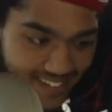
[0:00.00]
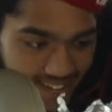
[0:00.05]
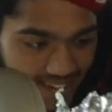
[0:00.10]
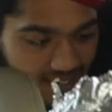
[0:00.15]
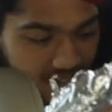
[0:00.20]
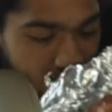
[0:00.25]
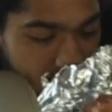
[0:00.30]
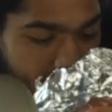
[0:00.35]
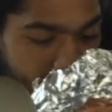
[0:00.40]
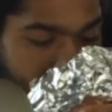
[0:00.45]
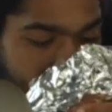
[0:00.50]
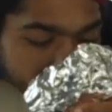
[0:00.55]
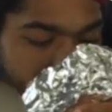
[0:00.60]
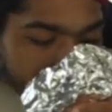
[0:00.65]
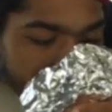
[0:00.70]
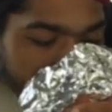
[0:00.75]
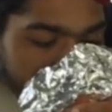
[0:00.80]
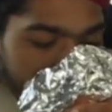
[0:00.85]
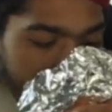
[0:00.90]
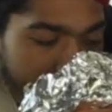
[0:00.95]

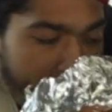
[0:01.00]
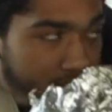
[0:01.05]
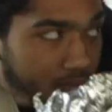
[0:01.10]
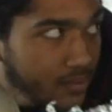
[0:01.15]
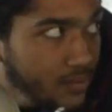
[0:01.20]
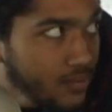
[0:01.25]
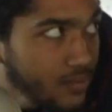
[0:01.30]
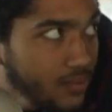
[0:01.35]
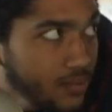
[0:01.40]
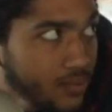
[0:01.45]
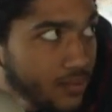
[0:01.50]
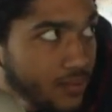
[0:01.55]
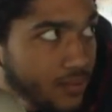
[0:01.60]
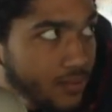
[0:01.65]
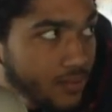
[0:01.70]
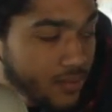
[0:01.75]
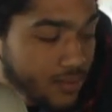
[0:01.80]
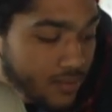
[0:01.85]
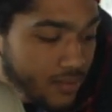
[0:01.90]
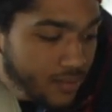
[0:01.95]

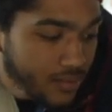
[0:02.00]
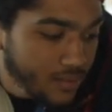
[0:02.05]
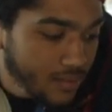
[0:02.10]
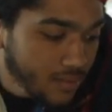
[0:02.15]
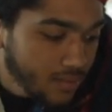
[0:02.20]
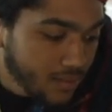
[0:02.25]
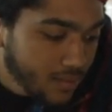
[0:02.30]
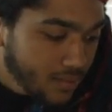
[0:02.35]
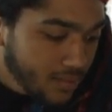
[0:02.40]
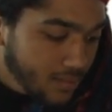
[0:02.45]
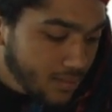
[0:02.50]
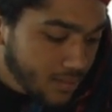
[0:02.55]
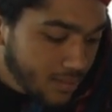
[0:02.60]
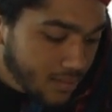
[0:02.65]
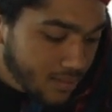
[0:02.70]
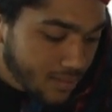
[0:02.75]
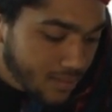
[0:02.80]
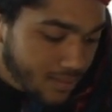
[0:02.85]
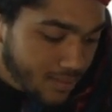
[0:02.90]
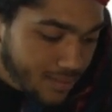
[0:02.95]
(not speaking)